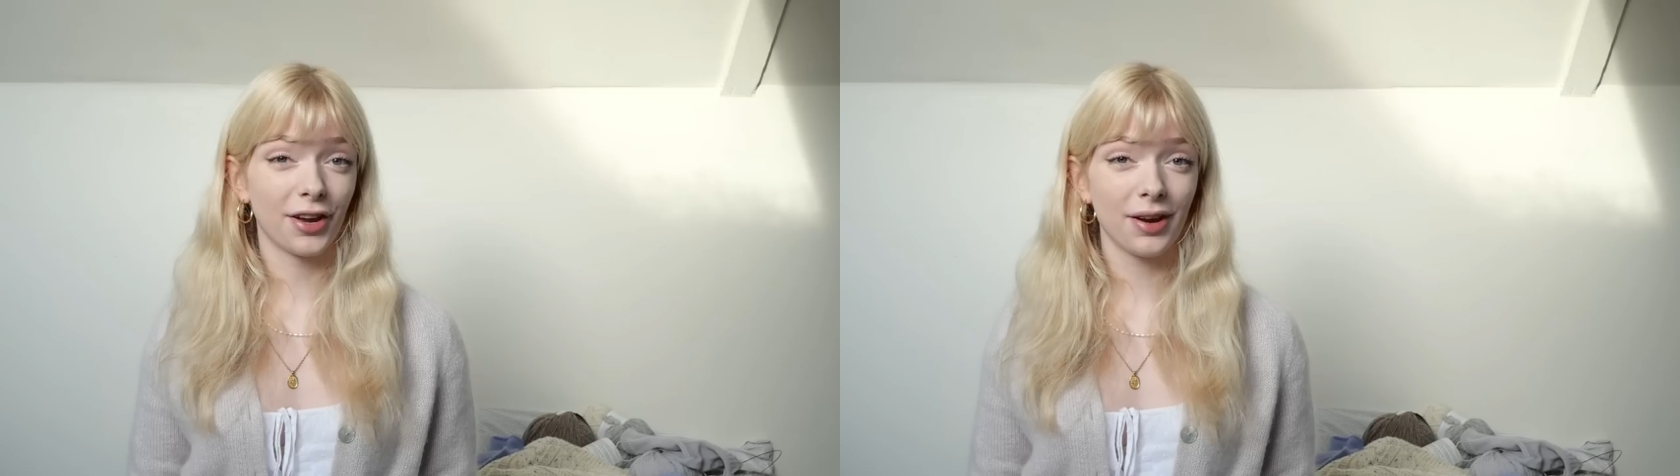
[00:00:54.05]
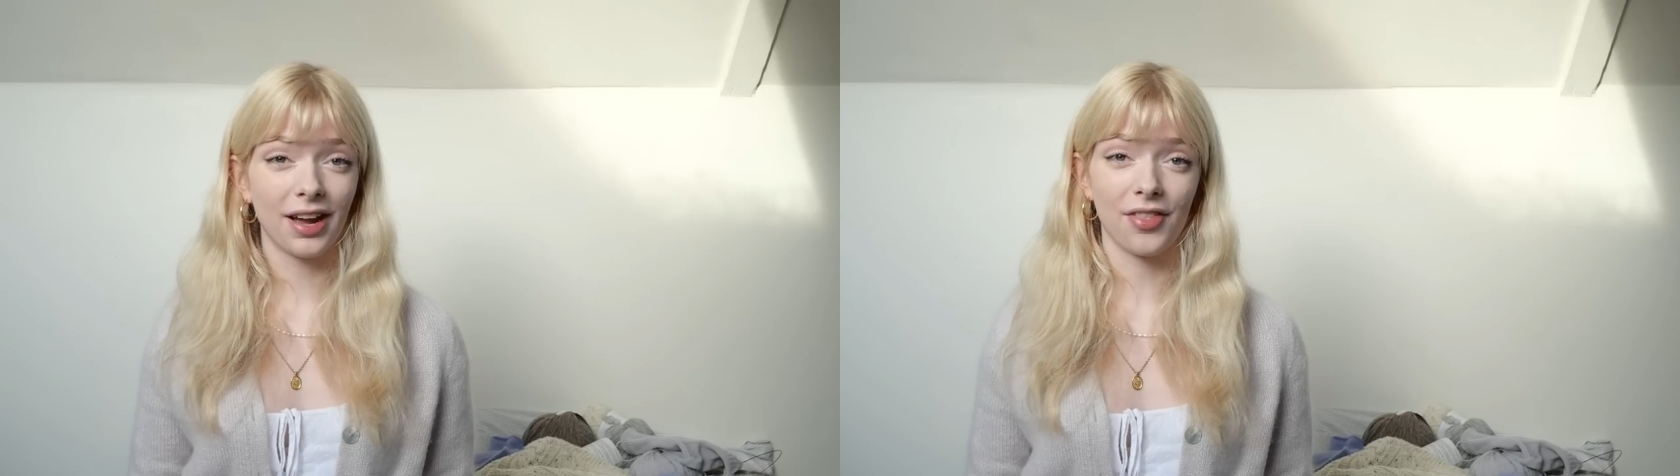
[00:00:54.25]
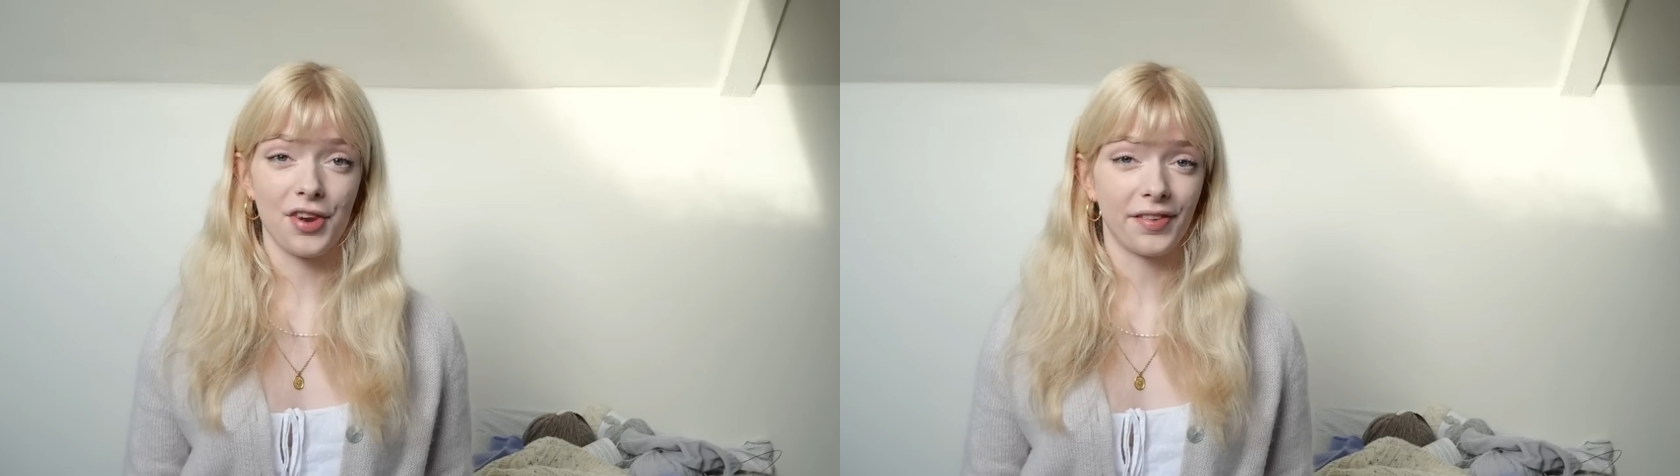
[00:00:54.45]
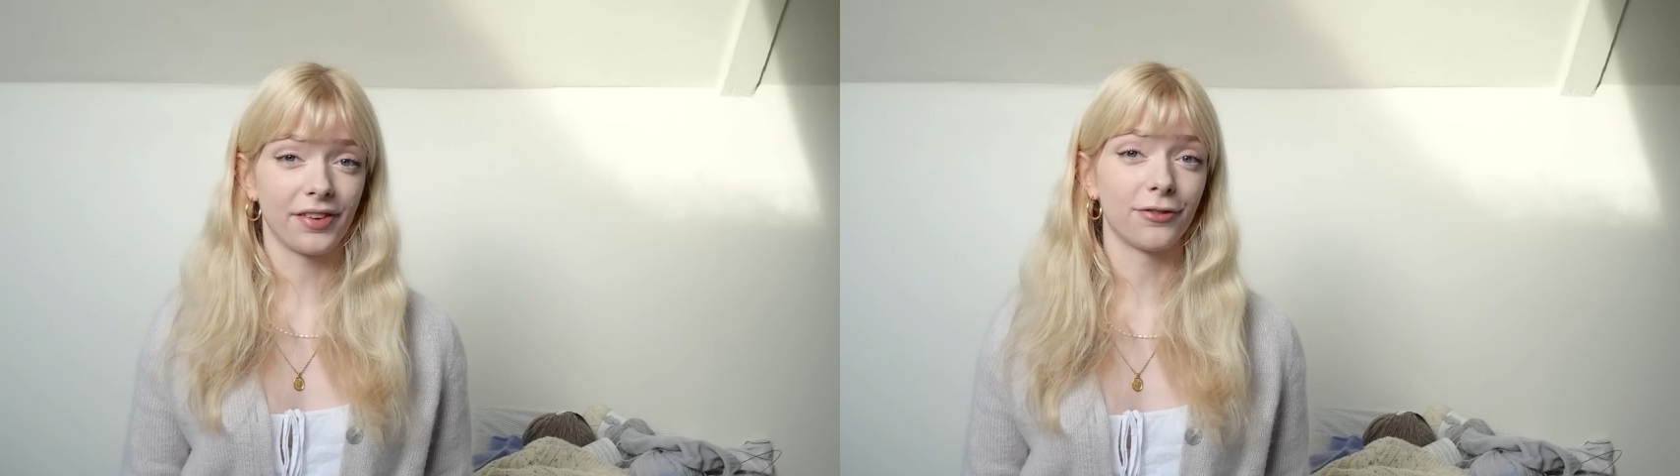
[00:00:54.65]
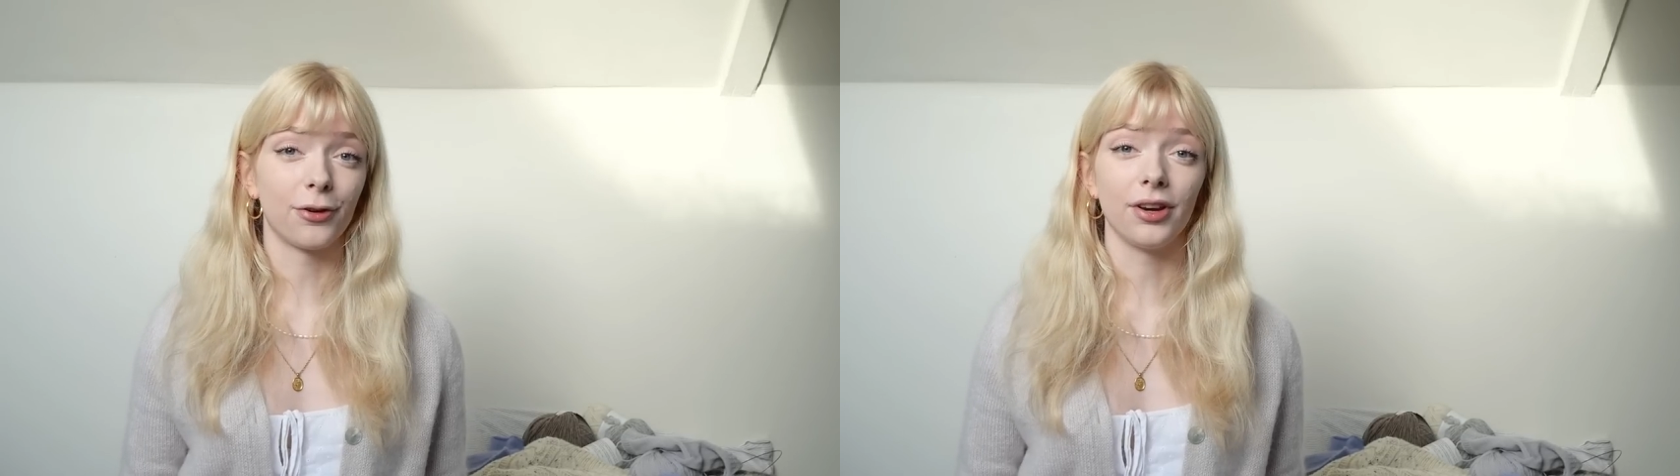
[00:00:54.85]
and the
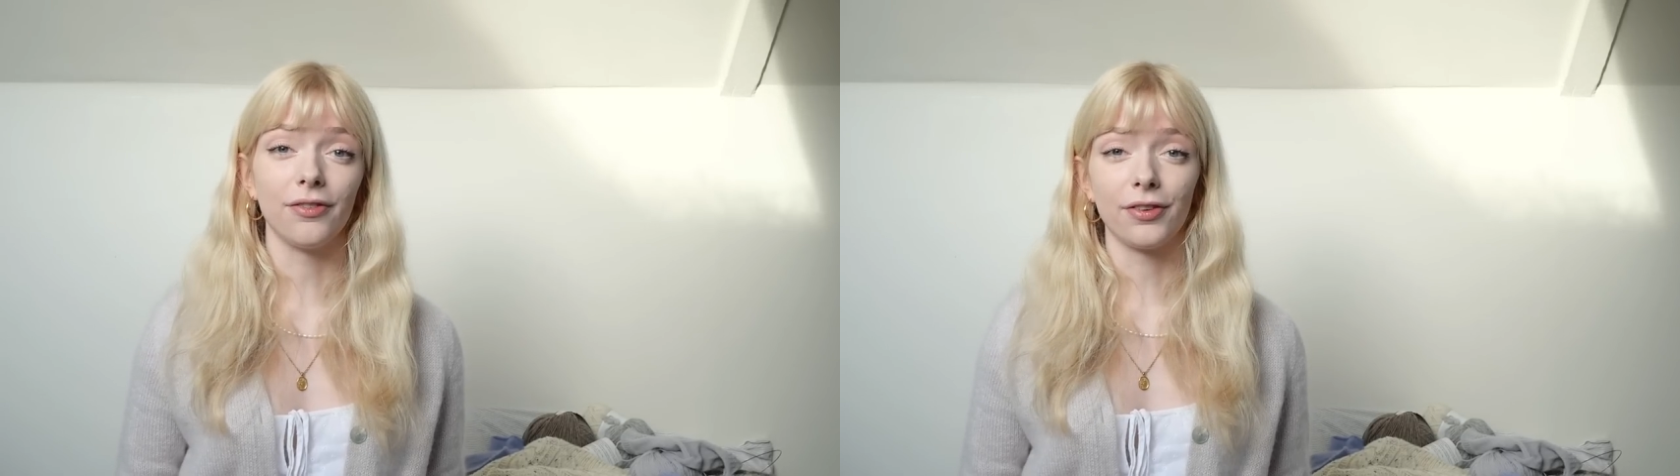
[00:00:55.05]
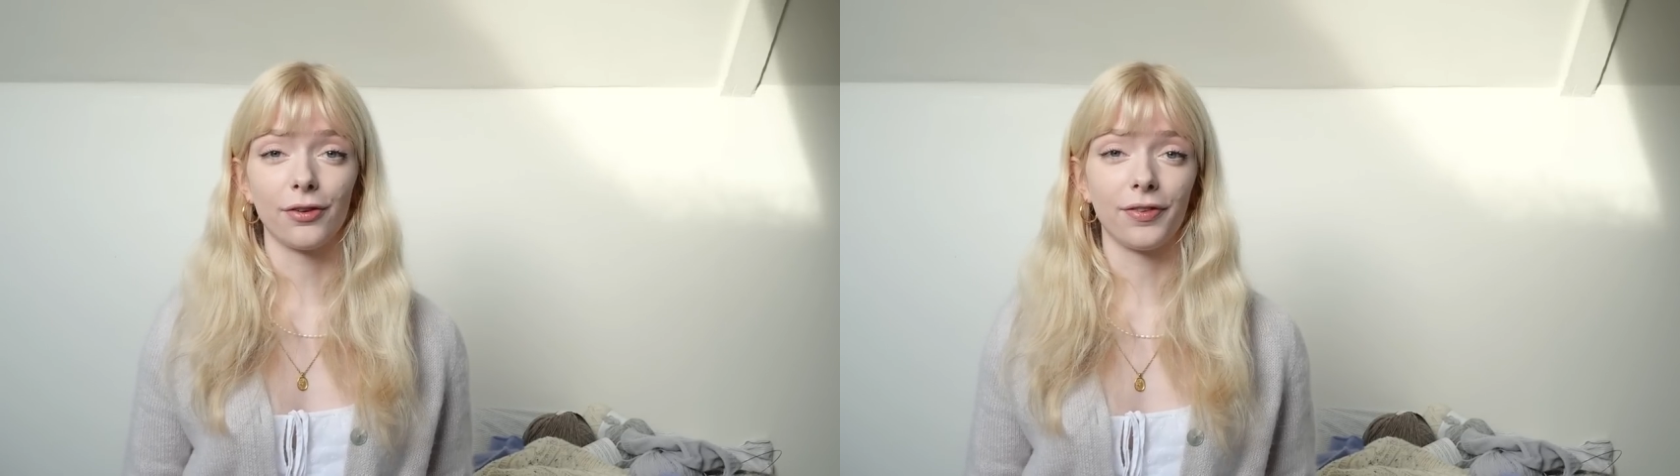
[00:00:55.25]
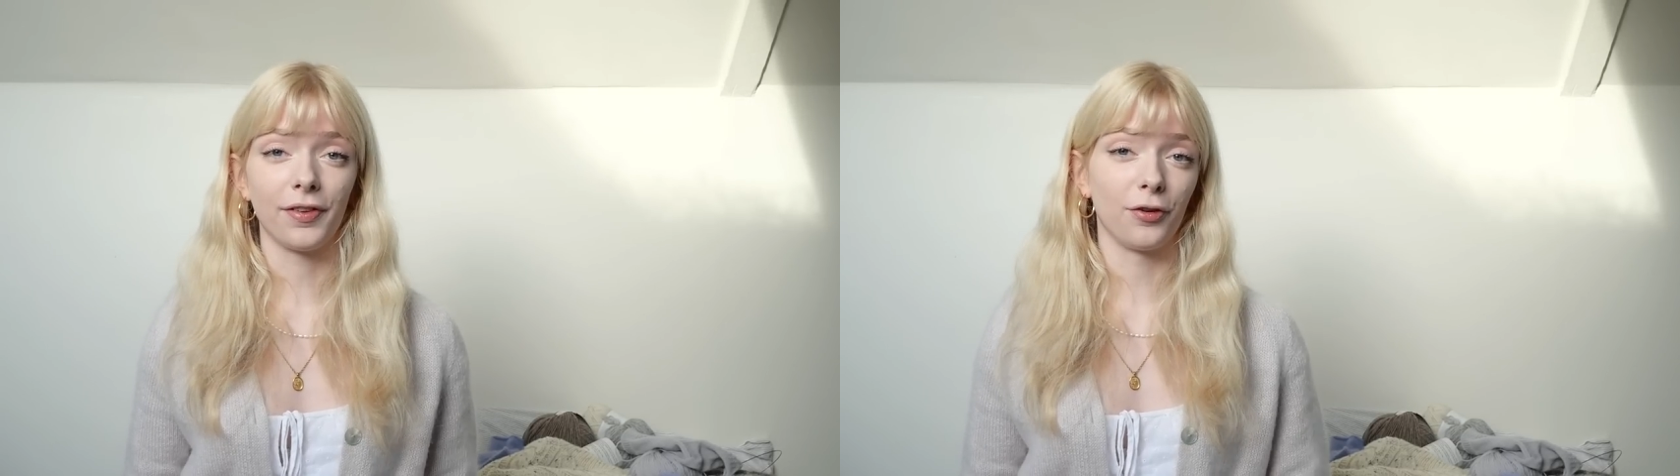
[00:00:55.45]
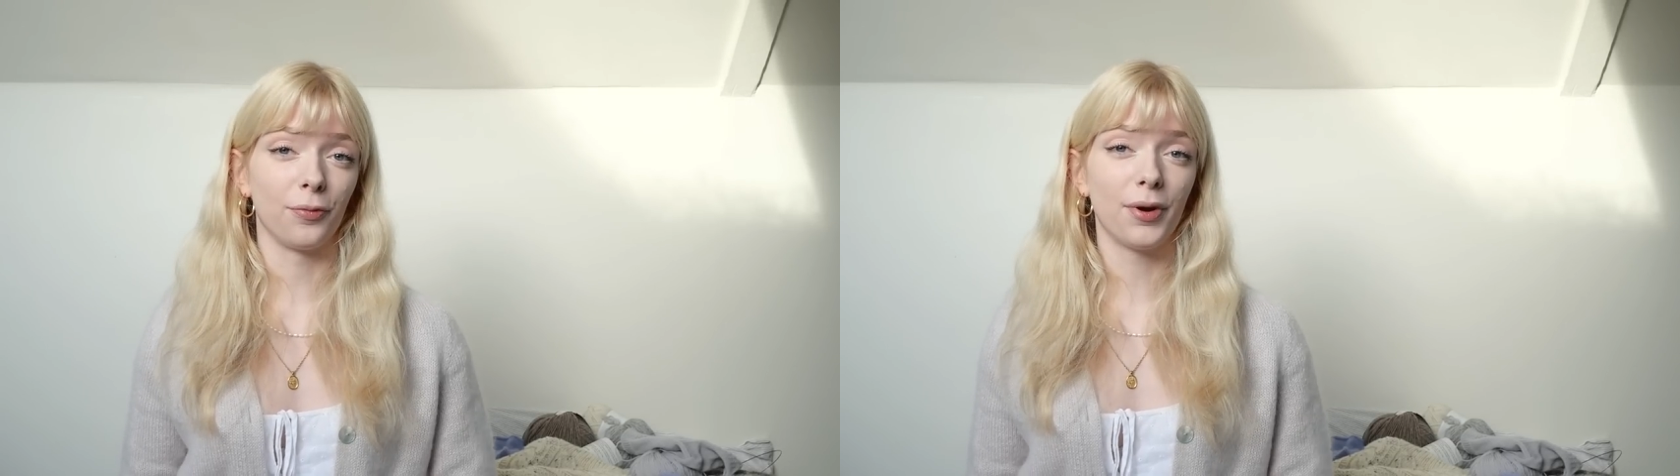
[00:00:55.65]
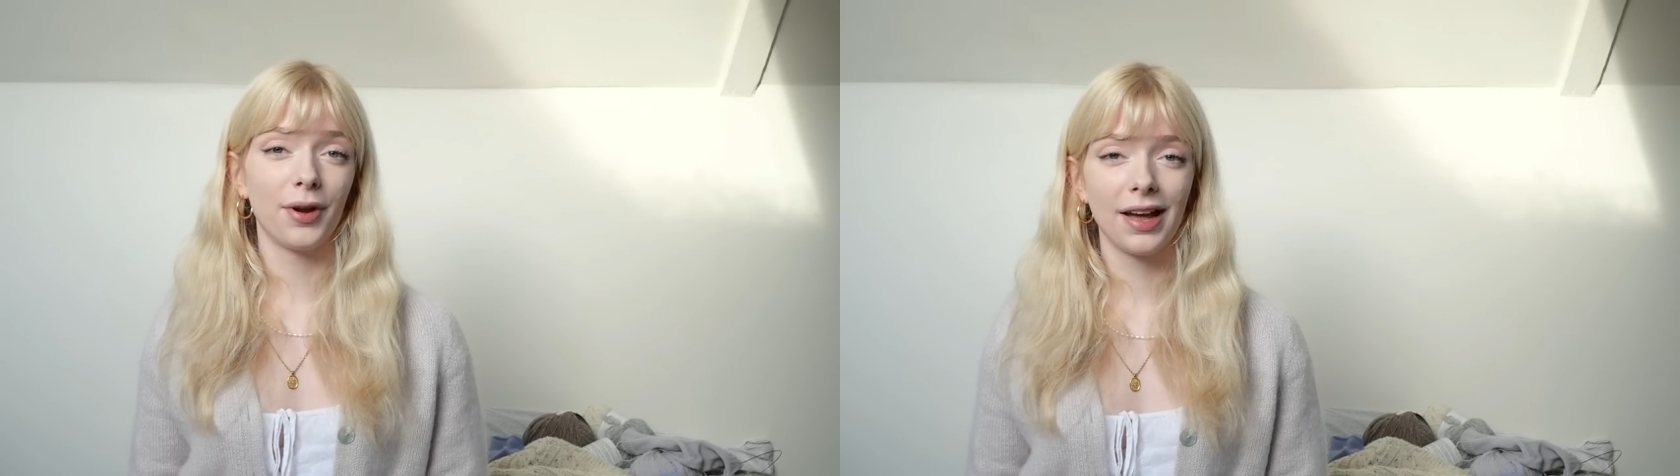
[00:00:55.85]
Knitting for Olive Soft
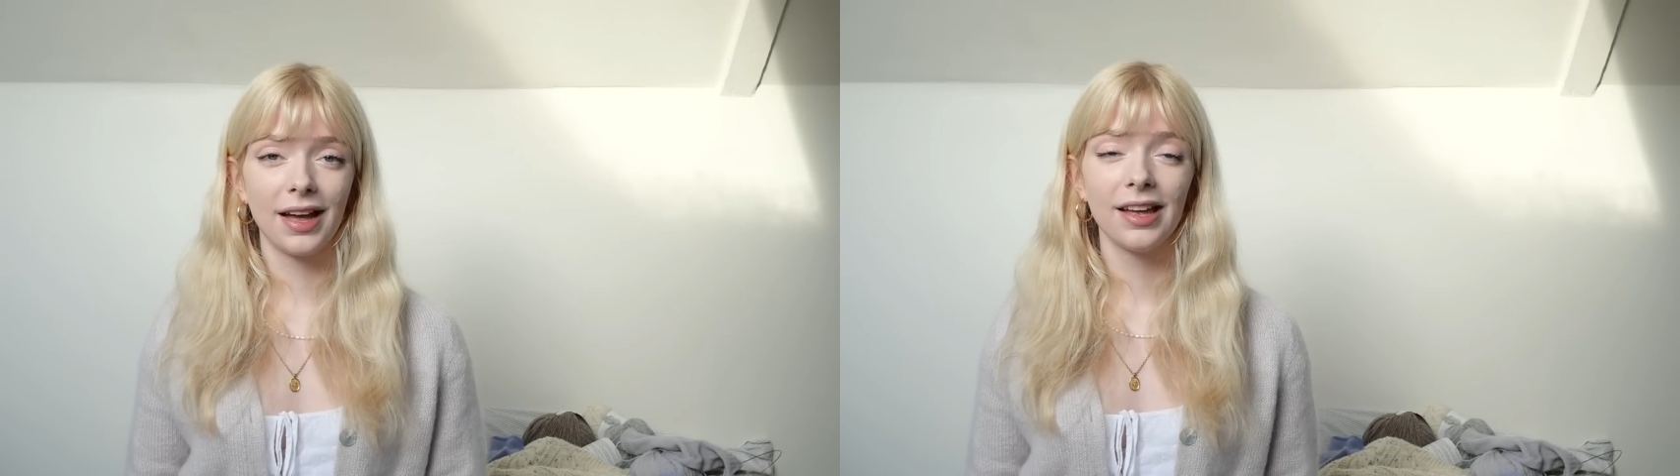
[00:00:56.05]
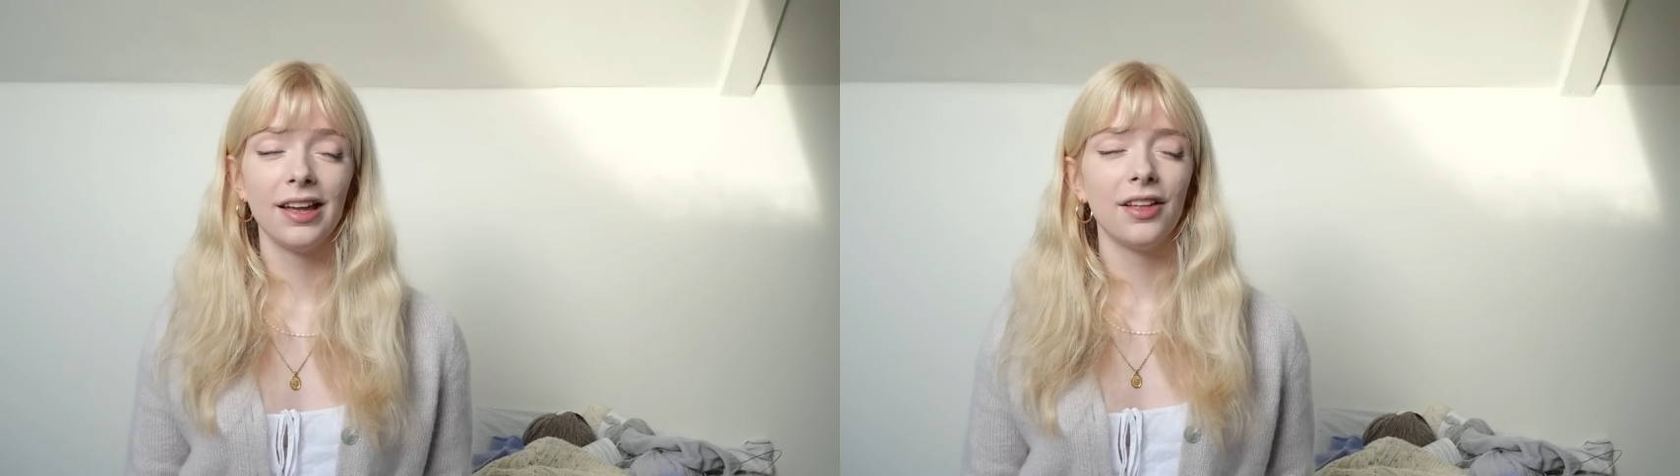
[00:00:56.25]
Silk Mohair.